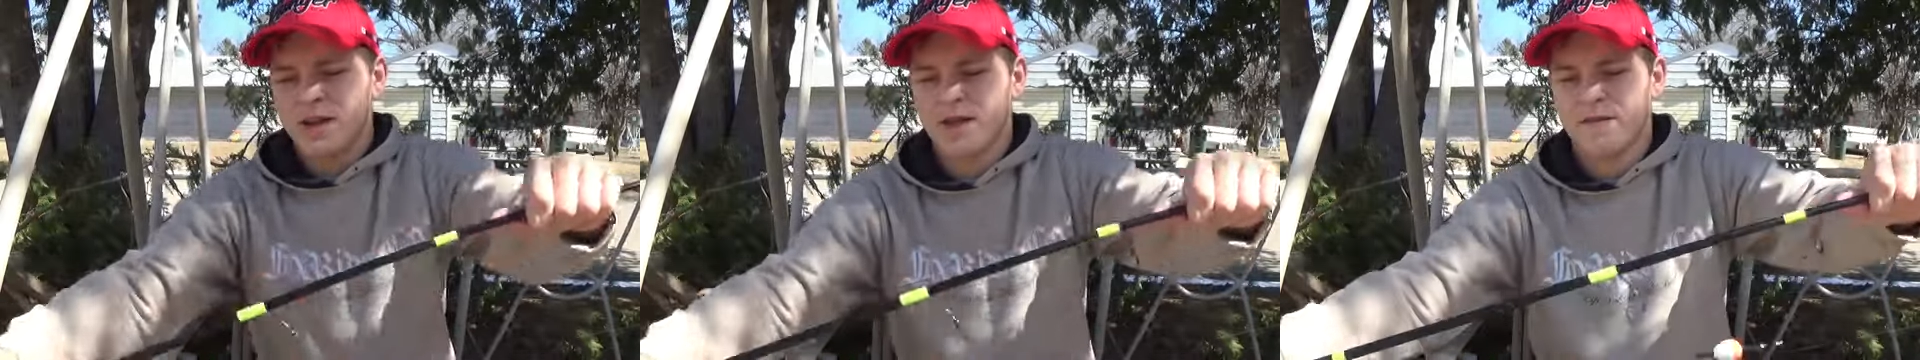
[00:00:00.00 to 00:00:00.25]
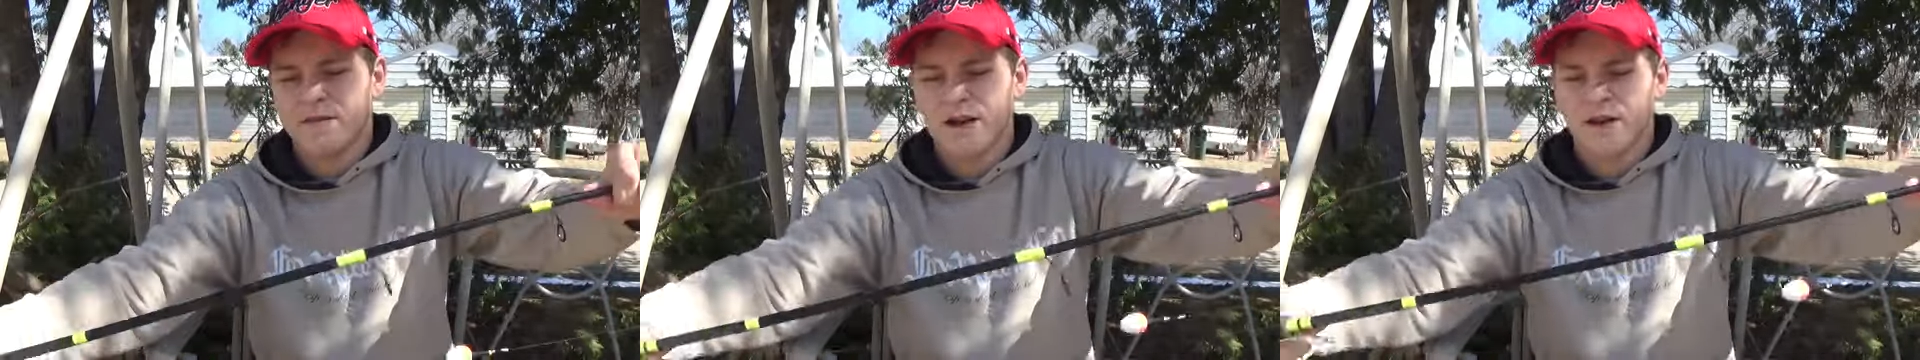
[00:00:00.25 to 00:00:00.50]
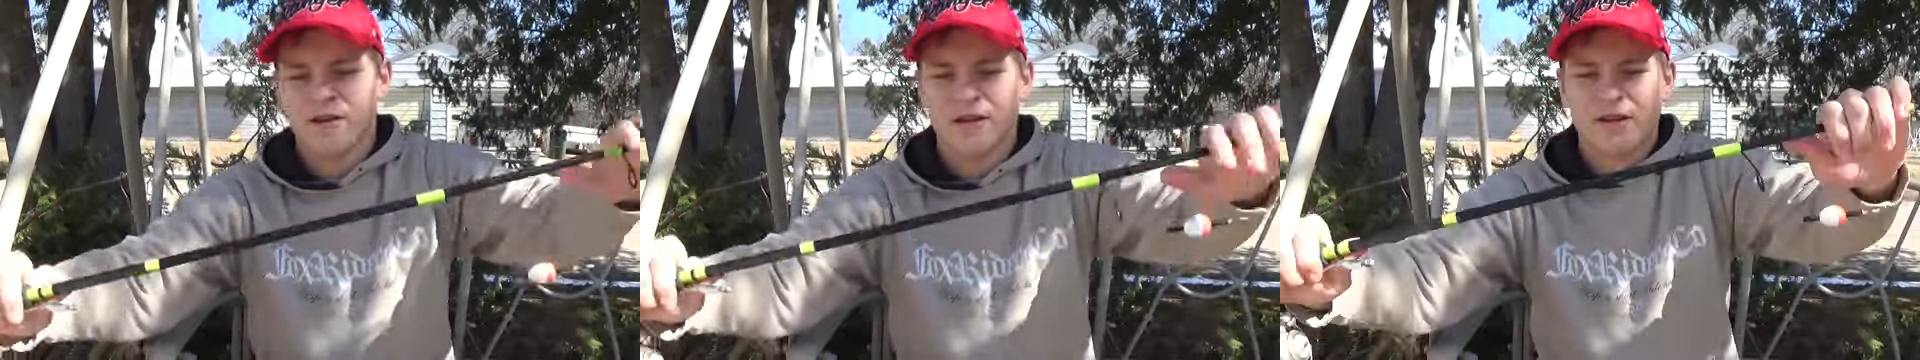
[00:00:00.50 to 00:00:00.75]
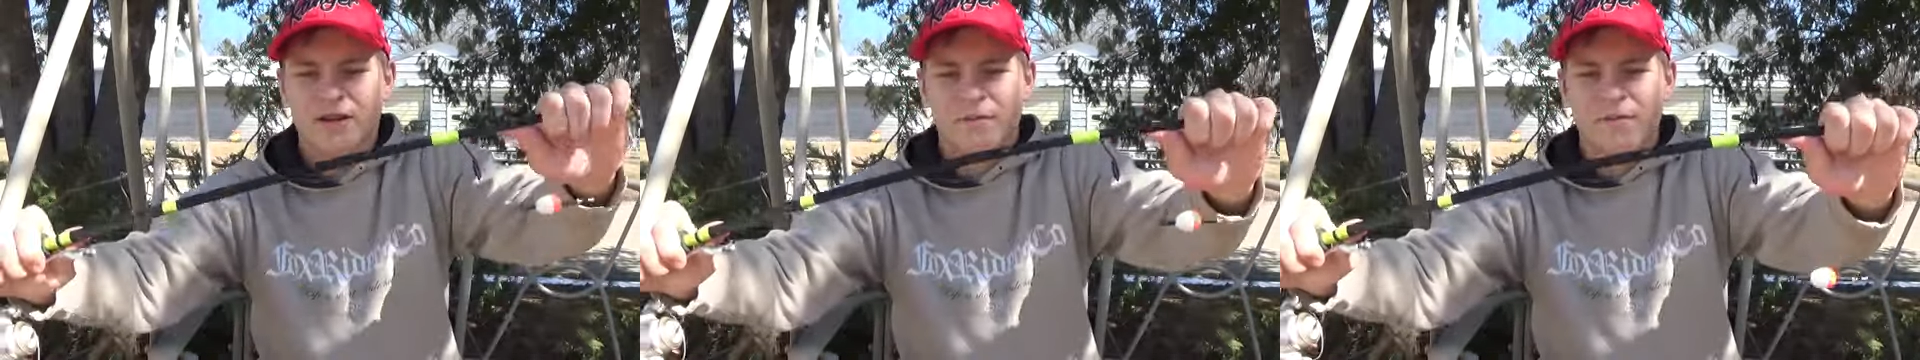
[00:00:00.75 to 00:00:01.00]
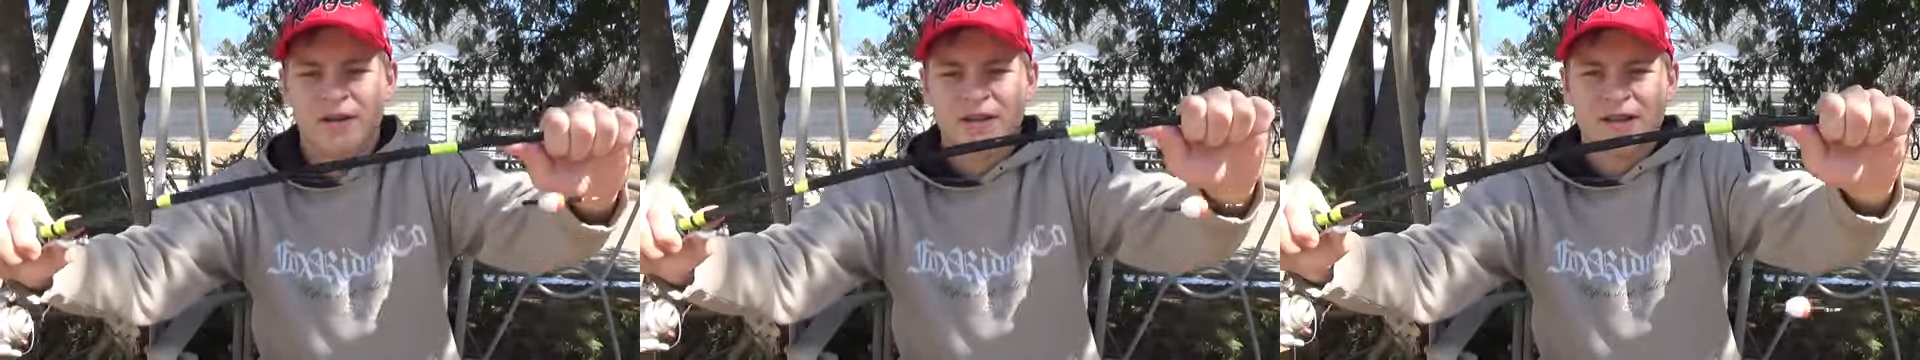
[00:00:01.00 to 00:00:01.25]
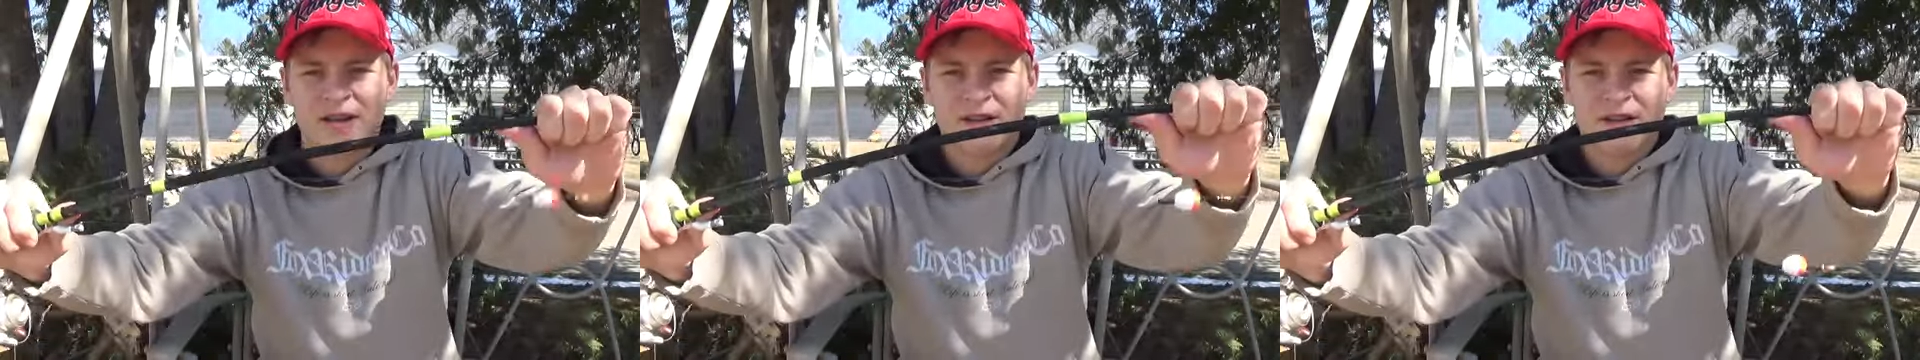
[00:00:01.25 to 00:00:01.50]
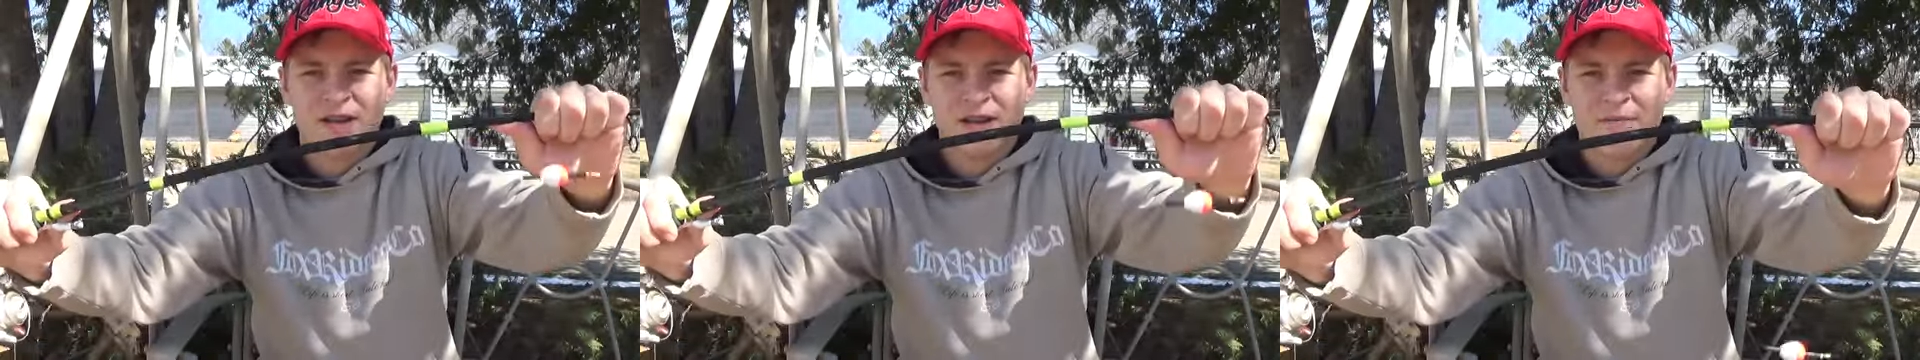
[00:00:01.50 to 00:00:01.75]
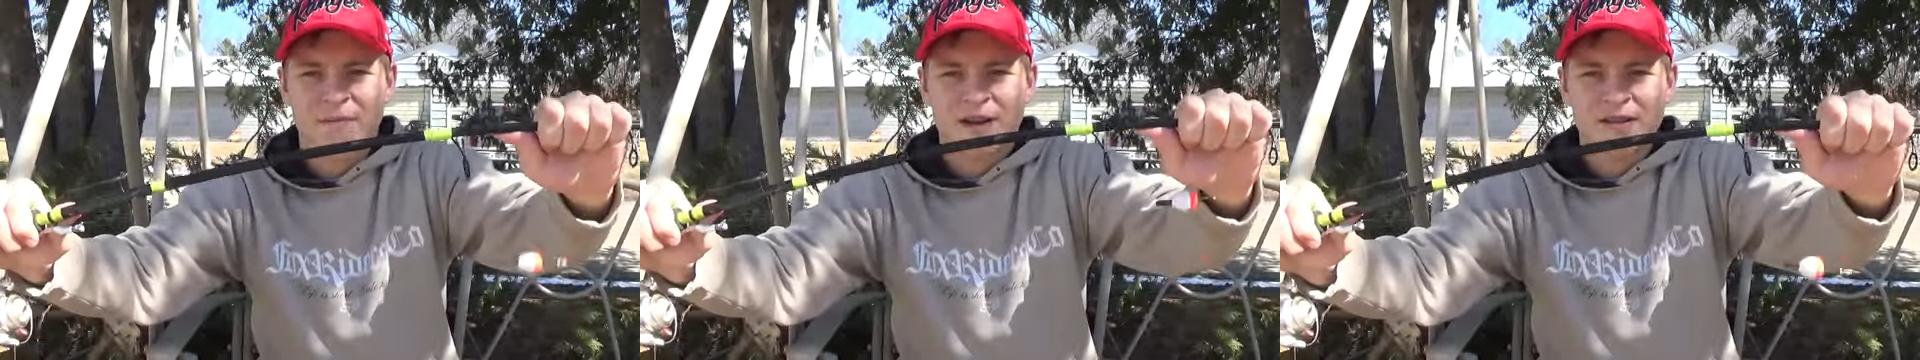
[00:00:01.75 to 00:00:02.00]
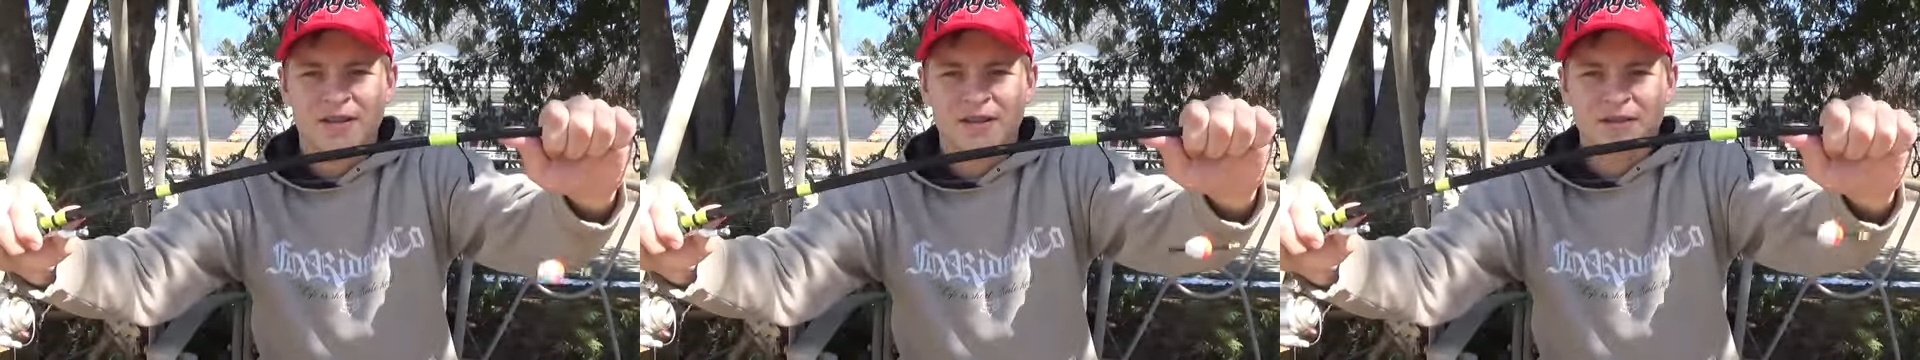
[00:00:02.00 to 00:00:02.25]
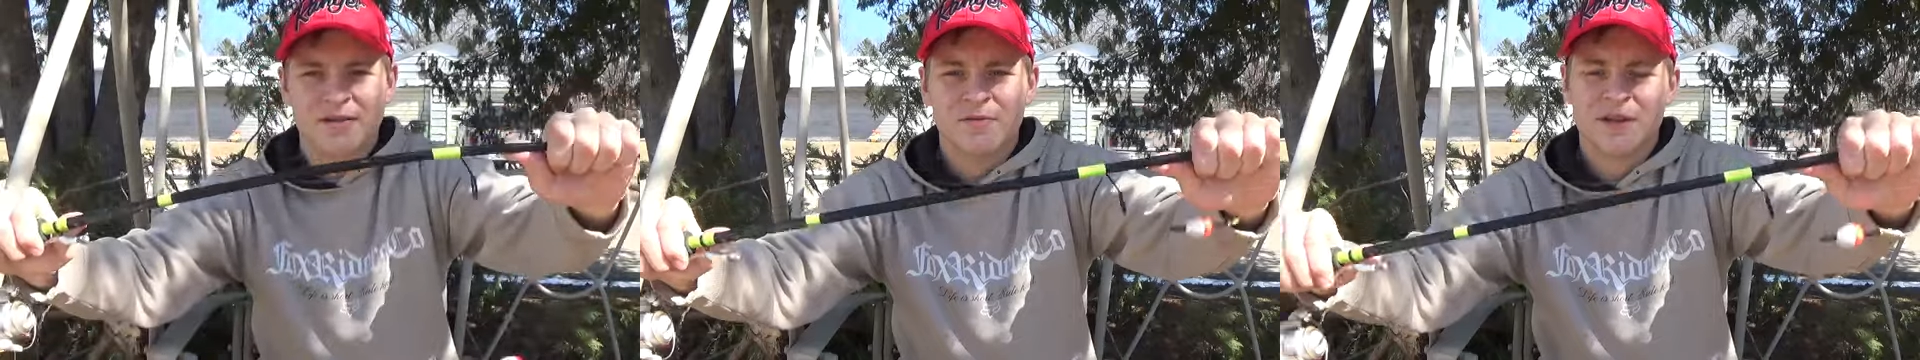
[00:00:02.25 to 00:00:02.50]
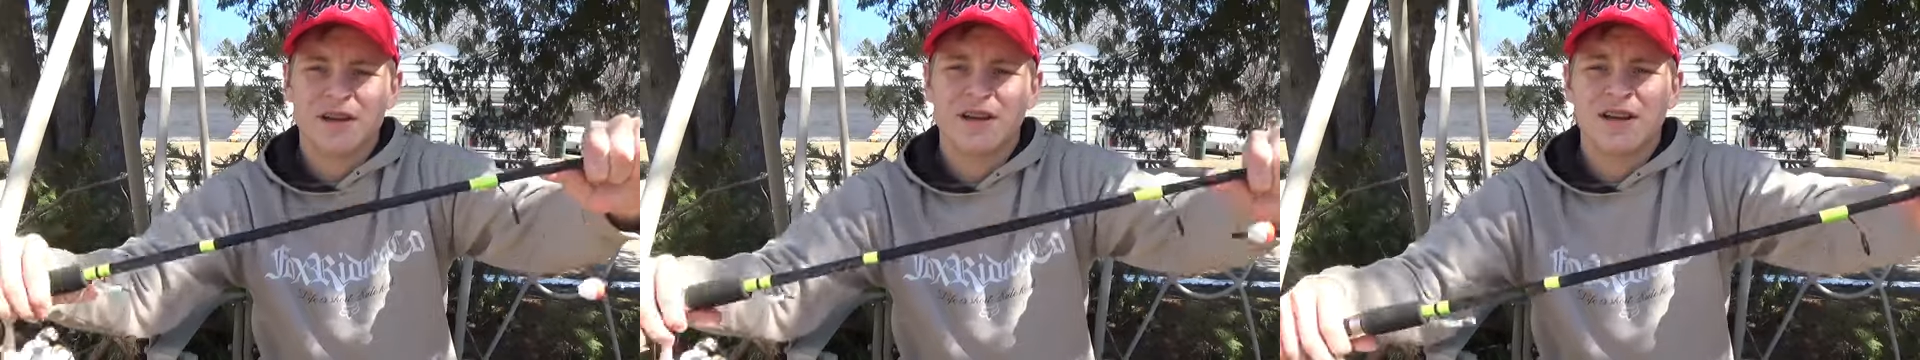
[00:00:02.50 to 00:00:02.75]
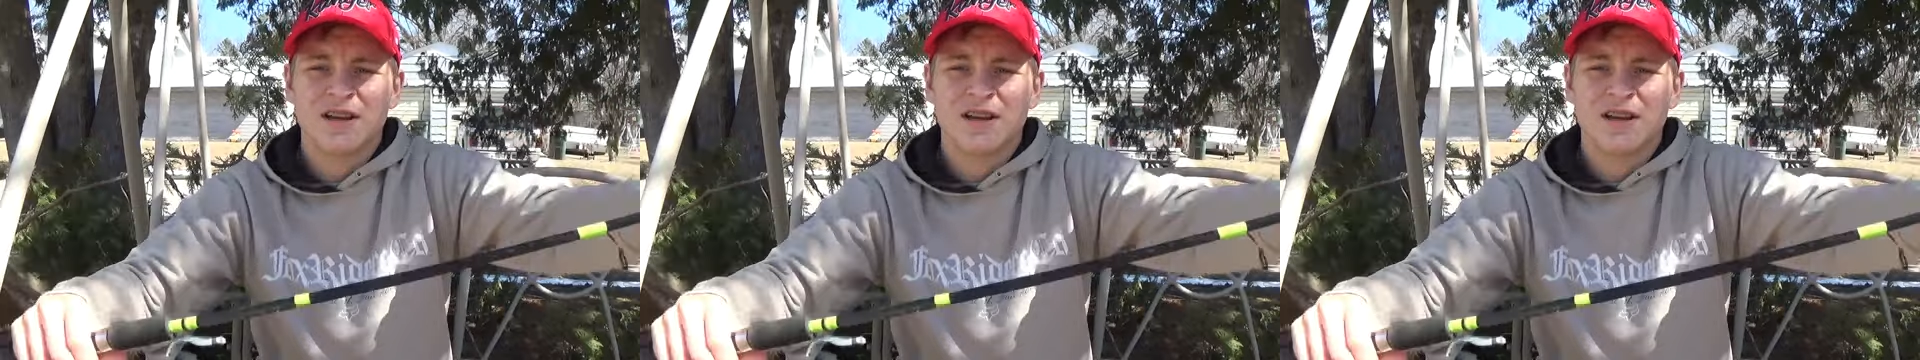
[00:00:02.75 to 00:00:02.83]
Even down here at the butt section, it bends a little bit,